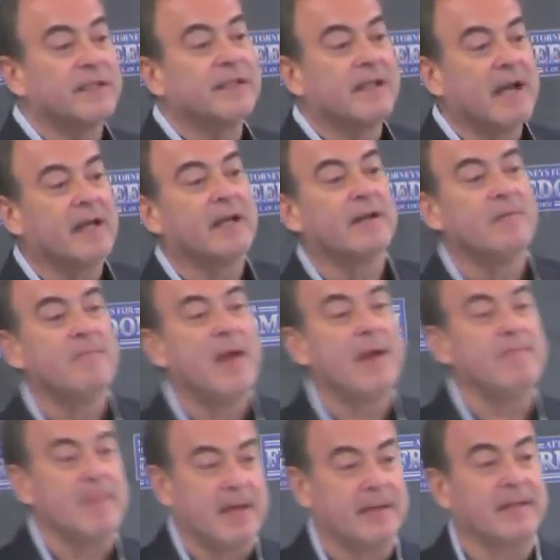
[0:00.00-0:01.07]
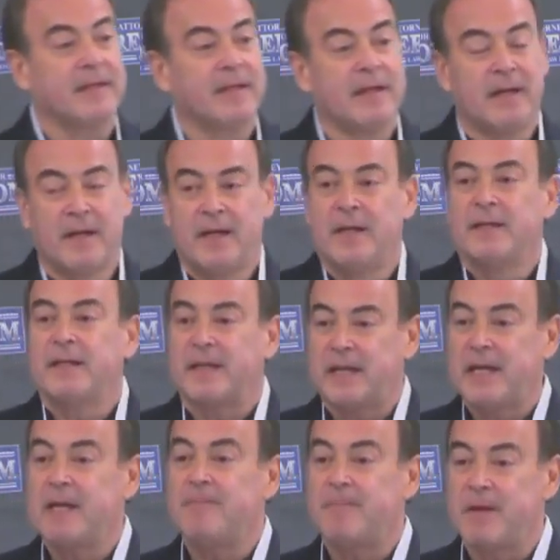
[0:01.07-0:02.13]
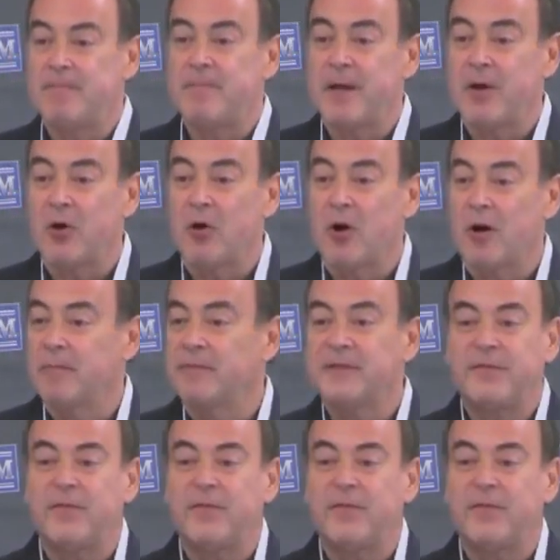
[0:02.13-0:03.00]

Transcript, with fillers: Second Amendment to keep and bear arms.